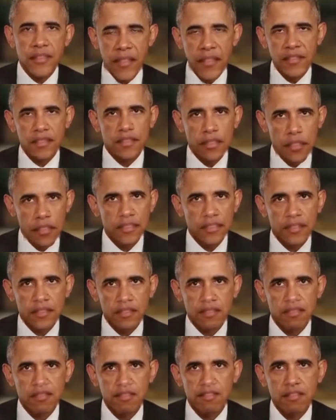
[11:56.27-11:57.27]
In the
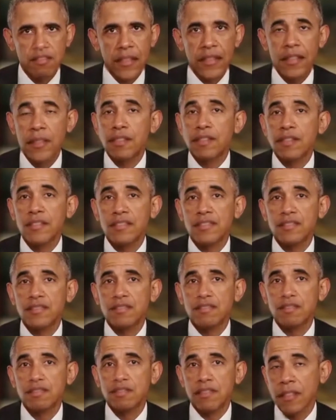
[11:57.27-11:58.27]
period after World War
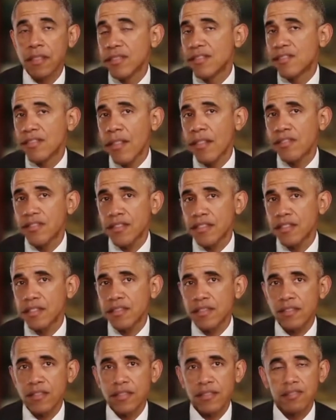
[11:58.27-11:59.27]
Two, you had a
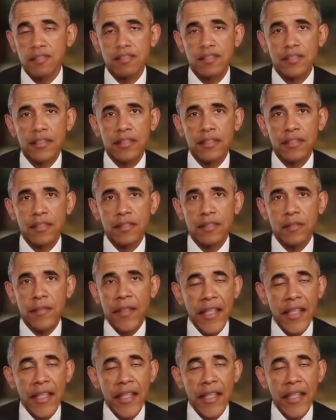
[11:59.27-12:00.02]
growing middle class